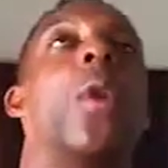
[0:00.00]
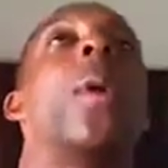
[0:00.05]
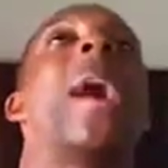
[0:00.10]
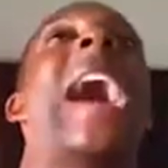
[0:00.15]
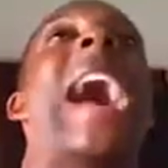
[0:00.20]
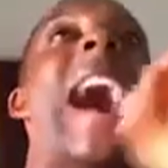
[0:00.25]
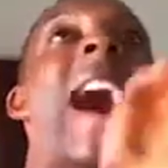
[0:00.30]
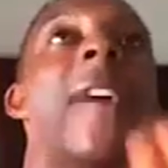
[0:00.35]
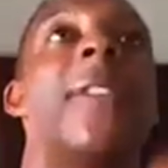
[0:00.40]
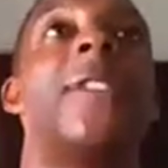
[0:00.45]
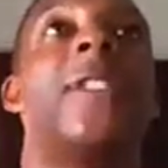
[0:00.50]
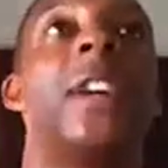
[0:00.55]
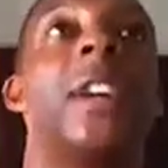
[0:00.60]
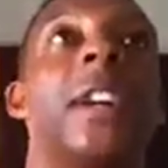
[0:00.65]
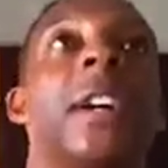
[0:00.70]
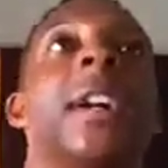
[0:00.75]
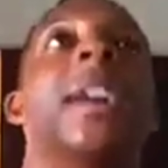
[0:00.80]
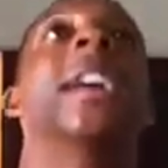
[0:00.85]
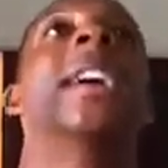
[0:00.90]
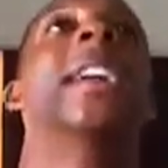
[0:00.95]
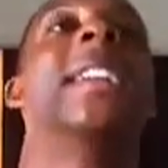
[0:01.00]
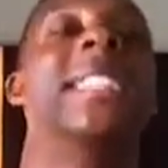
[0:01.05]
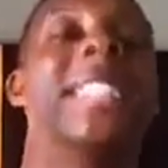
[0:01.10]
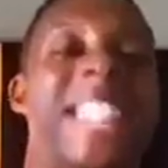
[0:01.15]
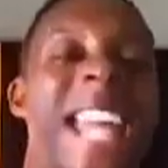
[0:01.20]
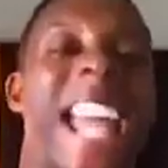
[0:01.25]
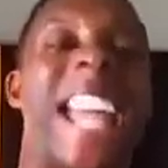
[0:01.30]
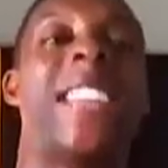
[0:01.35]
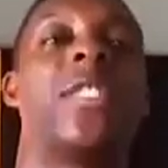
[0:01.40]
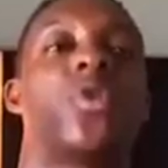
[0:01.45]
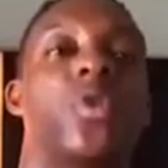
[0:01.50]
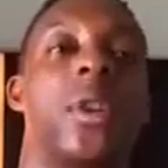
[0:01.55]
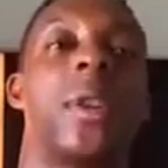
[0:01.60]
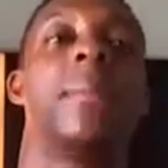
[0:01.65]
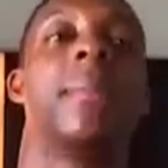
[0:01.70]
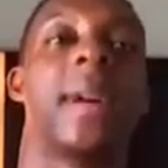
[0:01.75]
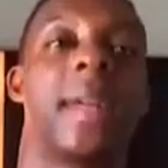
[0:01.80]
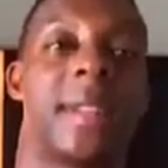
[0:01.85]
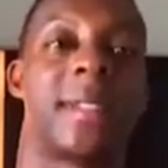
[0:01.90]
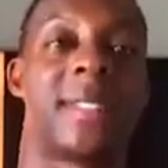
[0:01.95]
Alpha
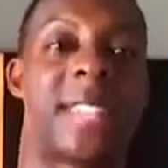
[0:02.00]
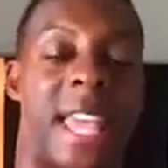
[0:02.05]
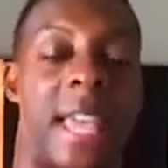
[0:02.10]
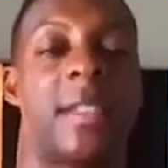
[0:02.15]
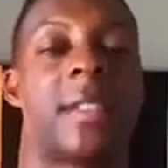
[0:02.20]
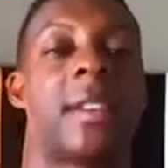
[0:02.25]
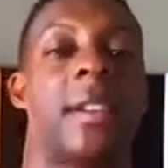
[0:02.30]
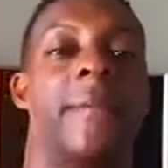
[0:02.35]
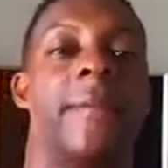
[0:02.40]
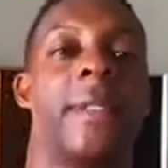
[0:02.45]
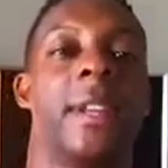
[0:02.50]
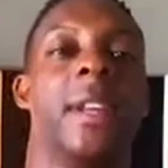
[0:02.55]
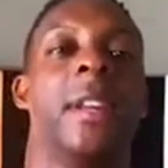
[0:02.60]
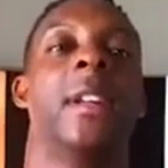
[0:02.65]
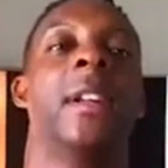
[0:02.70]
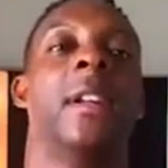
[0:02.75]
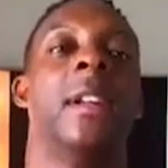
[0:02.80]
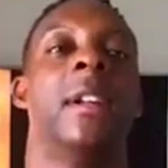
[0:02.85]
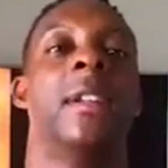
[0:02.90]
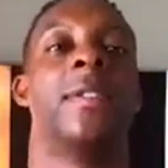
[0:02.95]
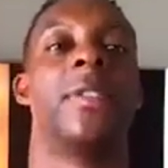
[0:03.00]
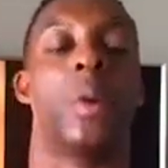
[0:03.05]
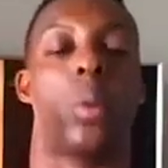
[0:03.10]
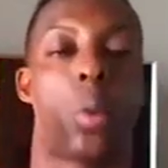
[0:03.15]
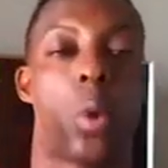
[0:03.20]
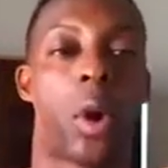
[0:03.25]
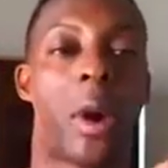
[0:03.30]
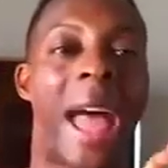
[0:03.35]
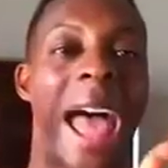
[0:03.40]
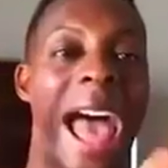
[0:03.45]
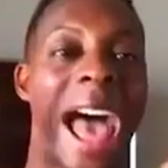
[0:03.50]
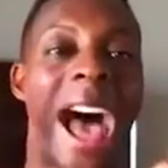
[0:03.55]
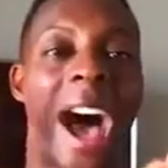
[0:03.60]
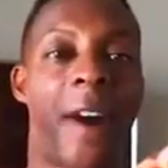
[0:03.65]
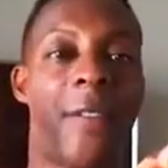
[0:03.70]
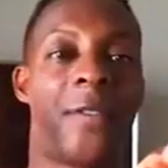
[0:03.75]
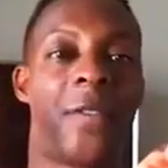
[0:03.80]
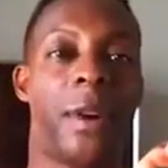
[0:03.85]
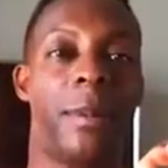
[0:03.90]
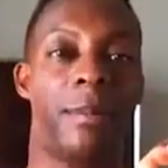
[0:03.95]
Daydream Meditation. The word
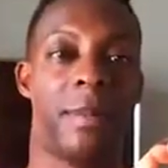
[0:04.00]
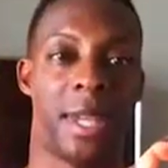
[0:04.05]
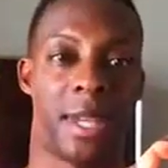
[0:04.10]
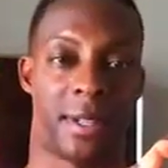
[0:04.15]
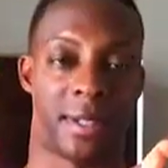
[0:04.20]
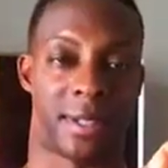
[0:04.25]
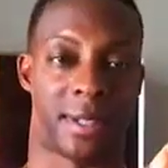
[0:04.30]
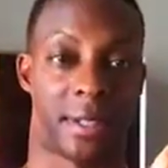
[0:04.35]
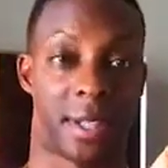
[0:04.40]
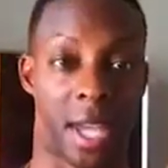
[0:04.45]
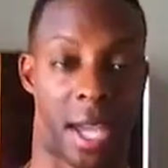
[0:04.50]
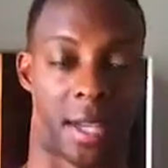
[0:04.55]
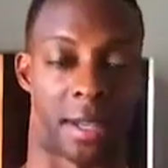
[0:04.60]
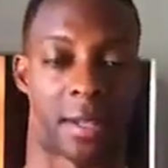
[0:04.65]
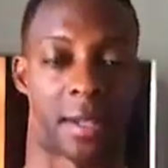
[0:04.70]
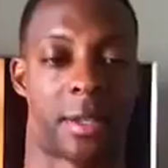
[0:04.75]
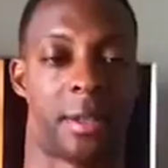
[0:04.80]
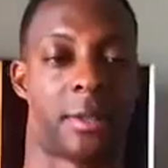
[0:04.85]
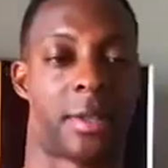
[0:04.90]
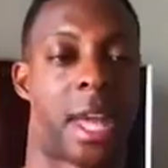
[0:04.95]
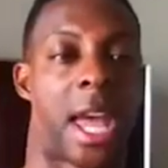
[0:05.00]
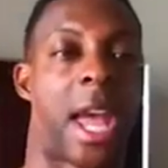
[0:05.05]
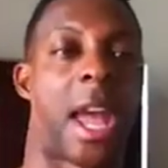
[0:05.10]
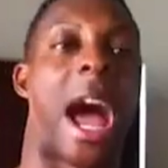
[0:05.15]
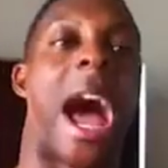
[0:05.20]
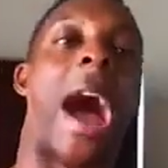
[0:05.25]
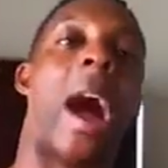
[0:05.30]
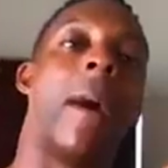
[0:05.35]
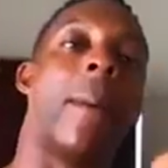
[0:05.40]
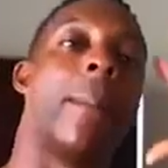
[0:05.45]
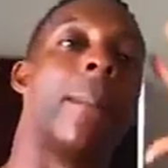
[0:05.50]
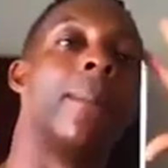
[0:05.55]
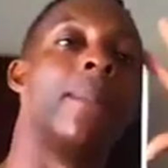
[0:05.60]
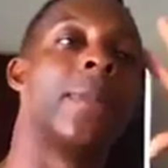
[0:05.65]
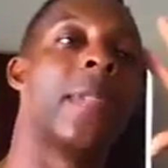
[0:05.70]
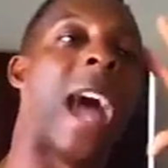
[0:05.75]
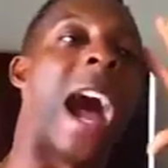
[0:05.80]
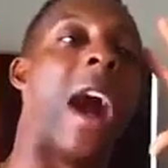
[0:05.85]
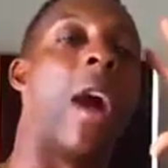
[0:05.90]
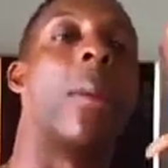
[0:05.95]
alpha means this, okay?
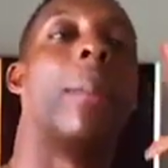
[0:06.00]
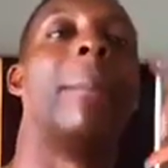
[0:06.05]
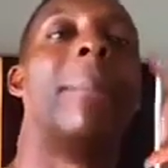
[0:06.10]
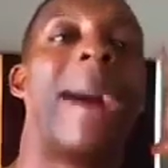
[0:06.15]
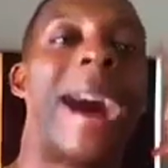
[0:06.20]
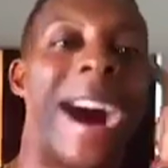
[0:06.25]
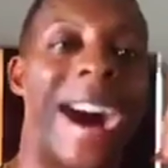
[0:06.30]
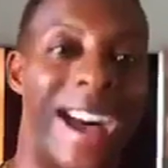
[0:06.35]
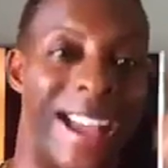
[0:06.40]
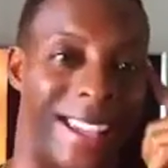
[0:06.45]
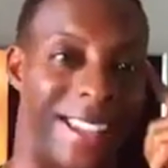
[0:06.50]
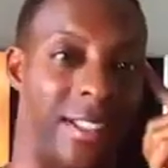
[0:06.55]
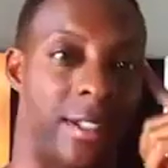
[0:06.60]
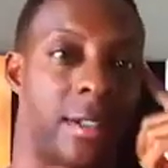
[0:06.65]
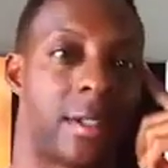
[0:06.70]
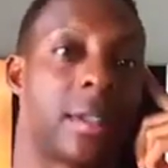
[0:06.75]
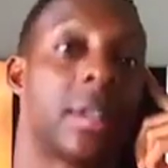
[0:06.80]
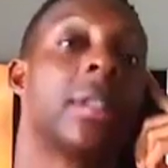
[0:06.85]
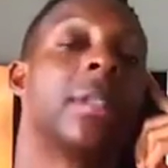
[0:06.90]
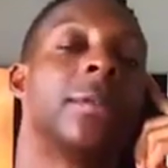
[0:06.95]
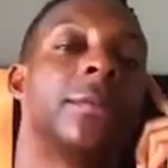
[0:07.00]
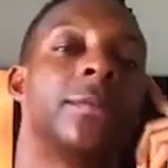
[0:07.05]
Our minds